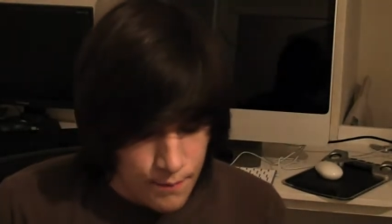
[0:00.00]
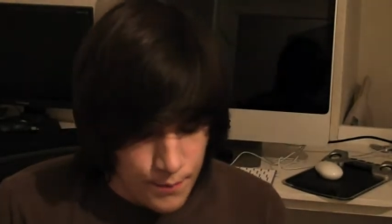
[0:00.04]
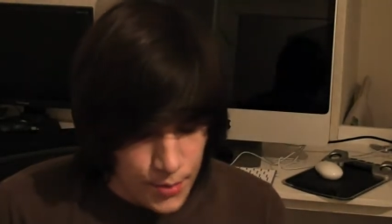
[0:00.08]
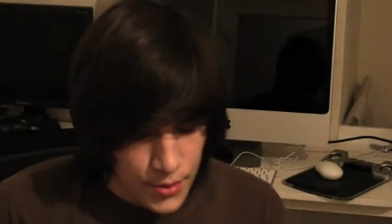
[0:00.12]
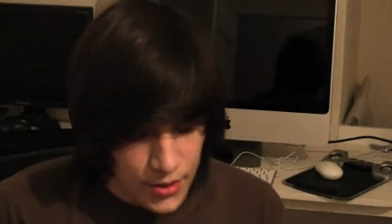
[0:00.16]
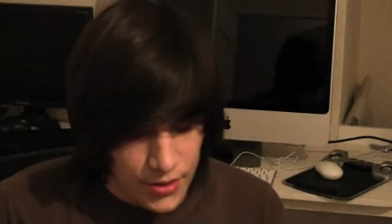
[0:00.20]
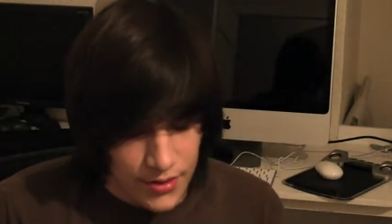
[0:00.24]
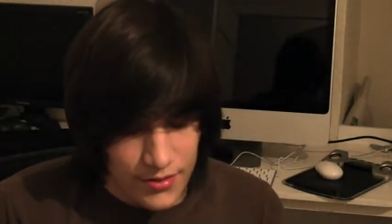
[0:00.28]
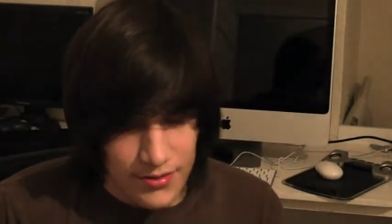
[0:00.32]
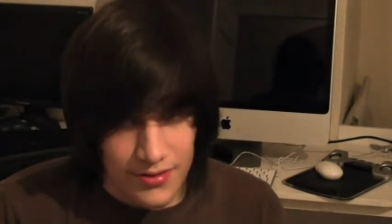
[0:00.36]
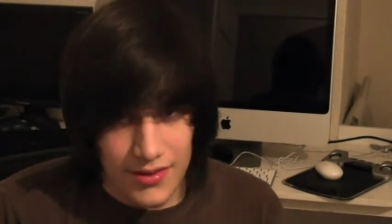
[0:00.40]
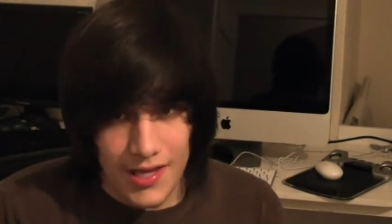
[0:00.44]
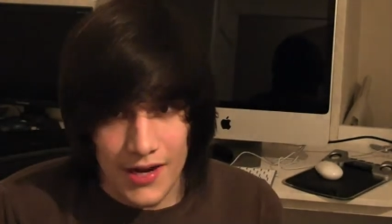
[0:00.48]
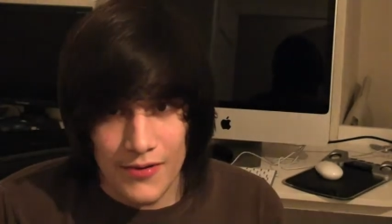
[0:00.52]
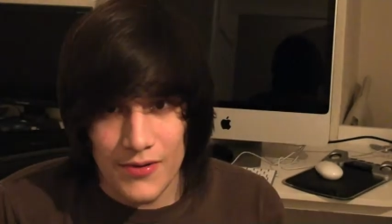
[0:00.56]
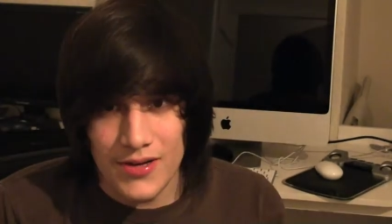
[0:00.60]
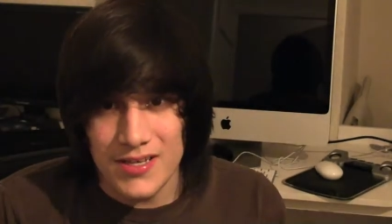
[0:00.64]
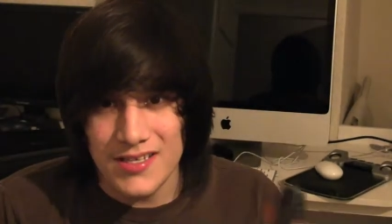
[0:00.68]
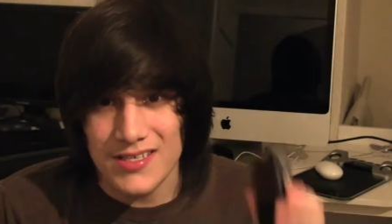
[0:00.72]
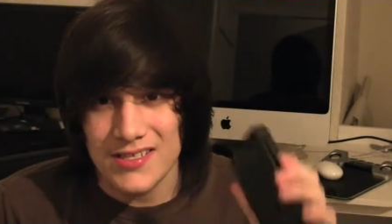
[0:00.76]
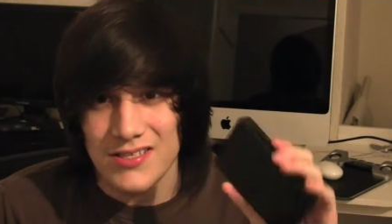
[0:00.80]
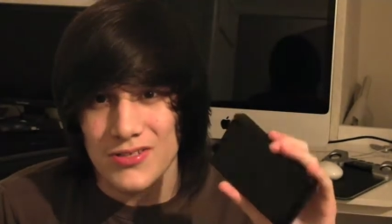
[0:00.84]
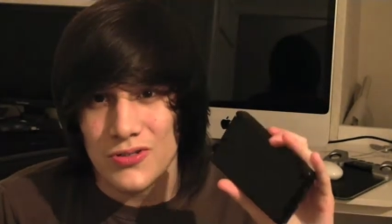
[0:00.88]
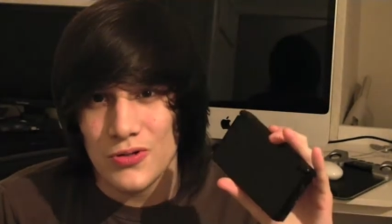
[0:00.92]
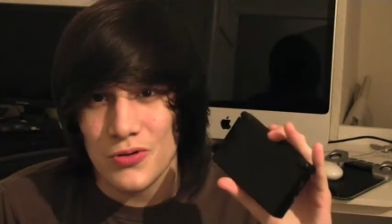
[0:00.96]
But there
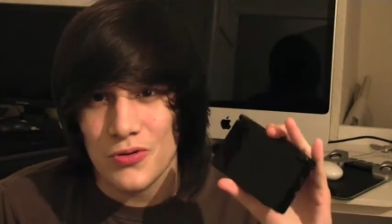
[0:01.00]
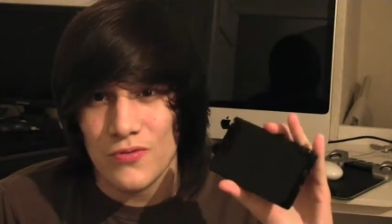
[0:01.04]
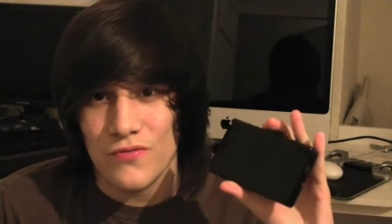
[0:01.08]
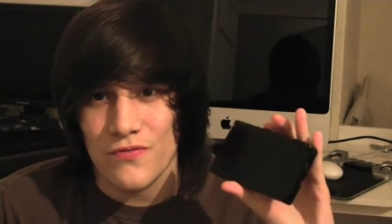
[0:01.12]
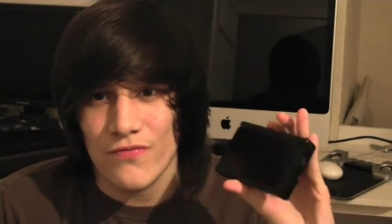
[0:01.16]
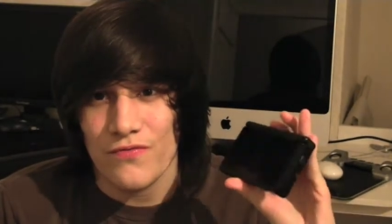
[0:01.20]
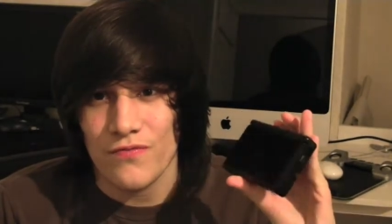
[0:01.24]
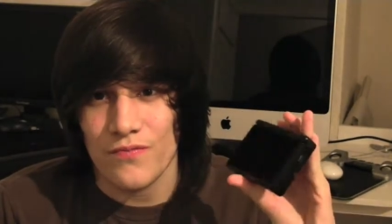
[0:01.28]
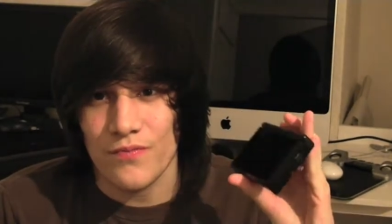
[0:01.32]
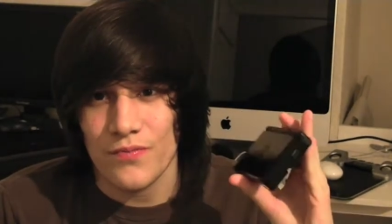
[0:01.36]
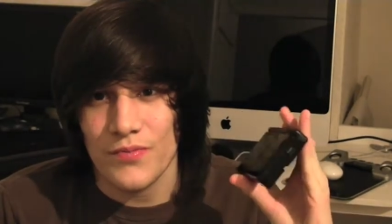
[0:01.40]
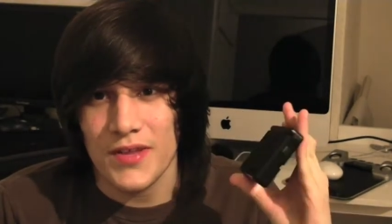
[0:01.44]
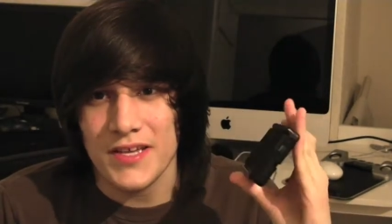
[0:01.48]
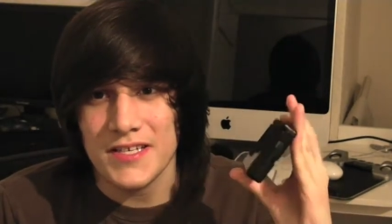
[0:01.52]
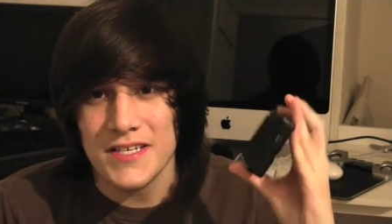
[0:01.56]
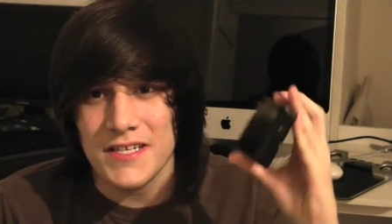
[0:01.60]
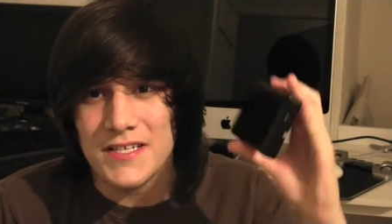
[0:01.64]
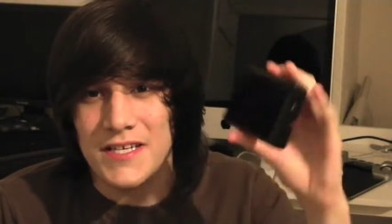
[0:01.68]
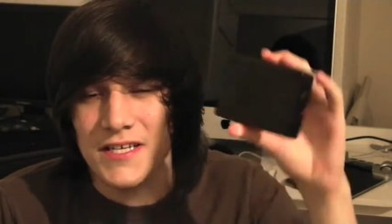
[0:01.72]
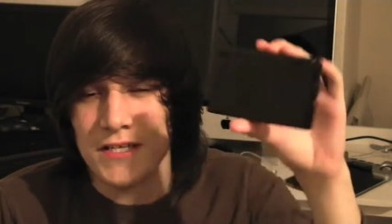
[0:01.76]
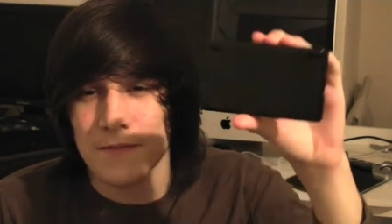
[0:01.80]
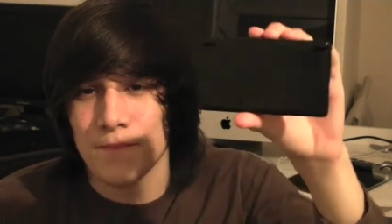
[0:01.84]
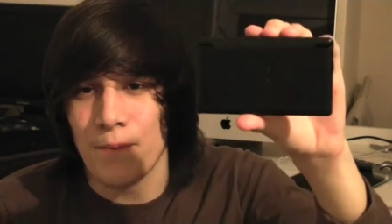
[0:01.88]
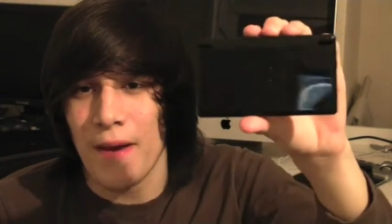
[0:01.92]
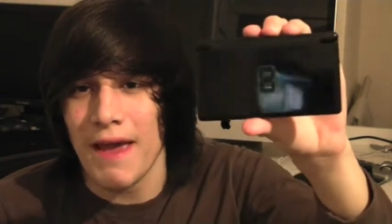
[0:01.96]
is sort of, this is
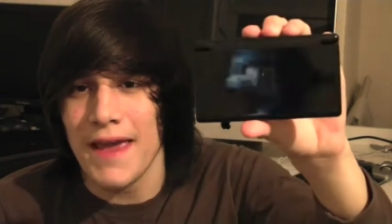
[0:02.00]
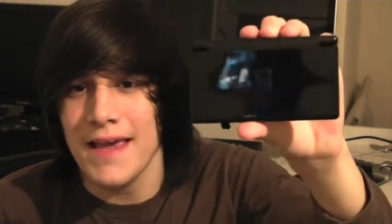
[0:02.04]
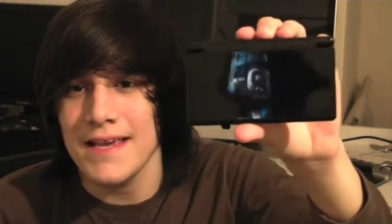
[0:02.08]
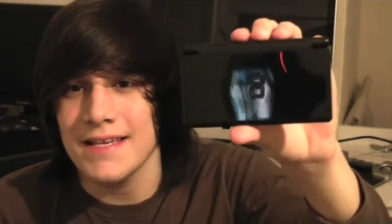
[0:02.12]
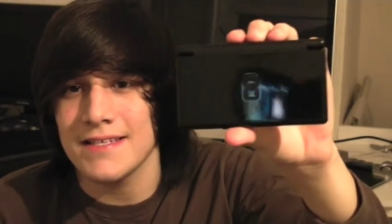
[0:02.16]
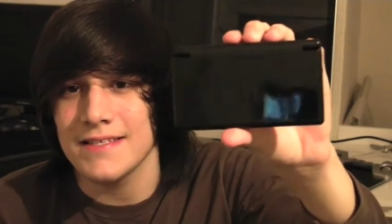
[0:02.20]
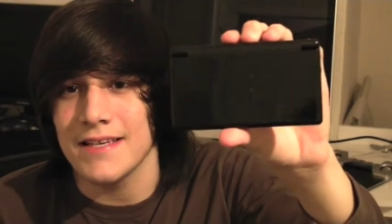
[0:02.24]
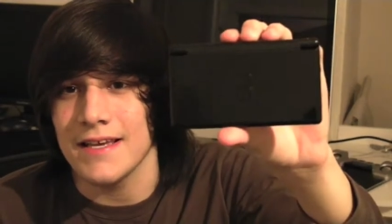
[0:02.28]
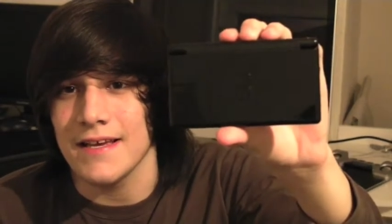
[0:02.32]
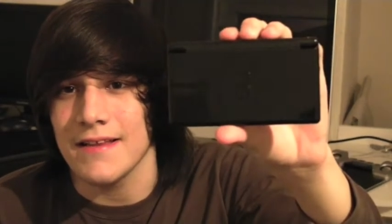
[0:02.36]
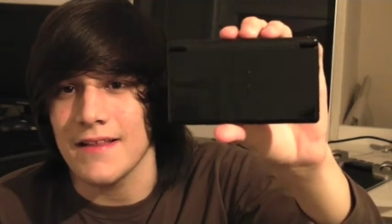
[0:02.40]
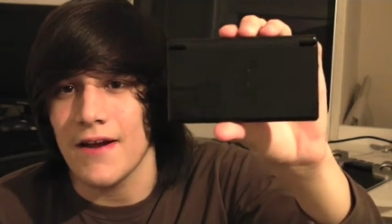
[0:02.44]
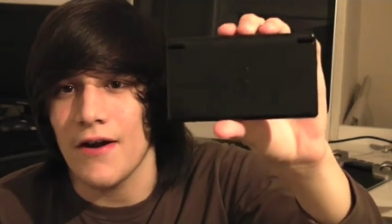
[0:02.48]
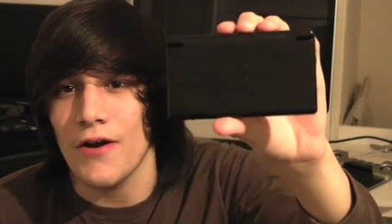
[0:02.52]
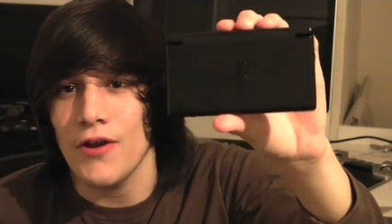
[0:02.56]
just basic.